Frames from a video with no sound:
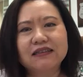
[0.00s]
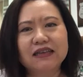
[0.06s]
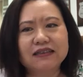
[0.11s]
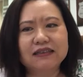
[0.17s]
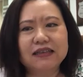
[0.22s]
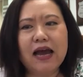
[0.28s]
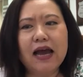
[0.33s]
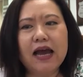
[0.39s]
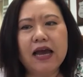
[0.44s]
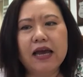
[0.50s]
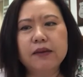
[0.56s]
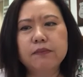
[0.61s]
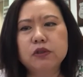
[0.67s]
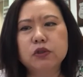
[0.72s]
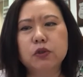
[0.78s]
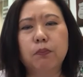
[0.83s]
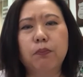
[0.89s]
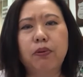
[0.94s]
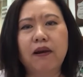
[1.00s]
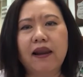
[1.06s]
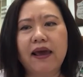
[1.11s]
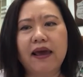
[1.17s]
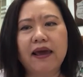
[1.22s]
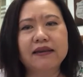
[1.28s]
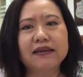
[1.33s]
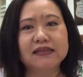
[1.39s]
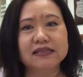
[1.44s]
The time to
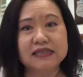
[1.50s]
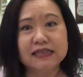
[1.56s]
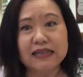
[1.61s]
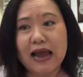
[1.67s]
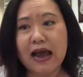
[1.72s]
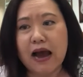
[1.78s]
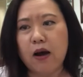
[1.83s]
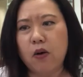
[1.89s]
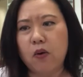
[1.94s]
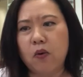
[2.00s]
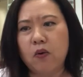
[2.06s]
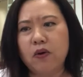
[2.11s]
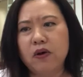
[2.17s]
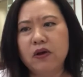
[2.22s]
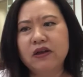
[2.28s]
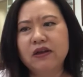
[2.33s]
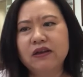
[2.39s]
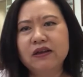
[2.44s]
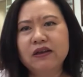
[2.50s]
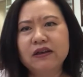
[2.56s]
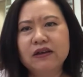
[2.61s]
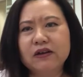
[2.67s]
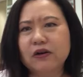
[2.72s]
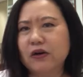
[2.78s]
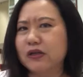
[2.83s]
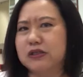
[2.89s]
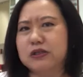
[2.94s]
plan is now,
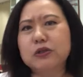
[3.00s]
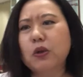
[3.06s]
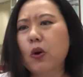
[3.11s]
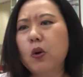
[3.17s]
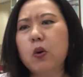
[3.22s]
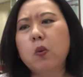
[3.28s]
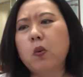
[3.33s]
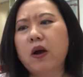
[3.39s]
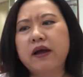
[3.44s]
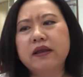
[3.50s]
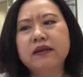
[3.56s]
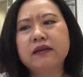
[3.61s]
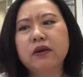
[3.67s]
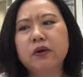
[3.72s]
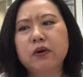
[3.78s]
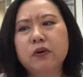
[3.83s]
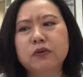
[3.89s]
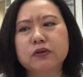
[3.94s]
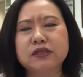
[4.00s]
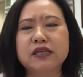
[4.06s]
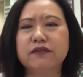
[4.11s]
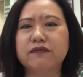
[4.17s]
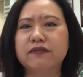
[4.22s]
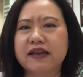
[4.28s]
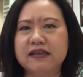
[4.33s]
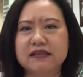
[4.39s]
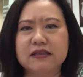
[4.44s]
because no one knows if
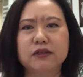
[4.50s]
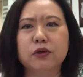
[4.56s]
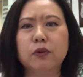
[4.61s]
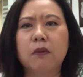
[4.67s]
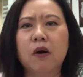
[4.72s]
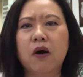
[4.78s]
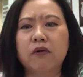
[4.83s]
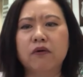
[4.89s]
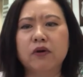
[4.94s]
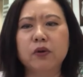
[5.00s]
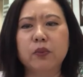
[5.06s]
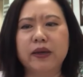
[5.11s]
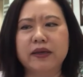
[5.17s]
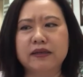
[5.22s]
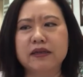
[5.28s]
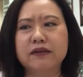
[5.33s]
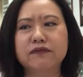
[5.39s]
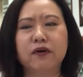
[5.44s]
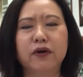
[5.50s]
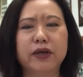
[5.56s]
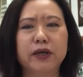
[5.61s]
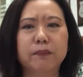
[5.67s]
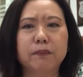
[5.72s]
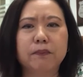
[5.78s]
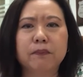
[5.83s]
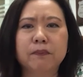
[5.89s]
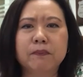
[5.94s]
there's a tomorrow waiting for him.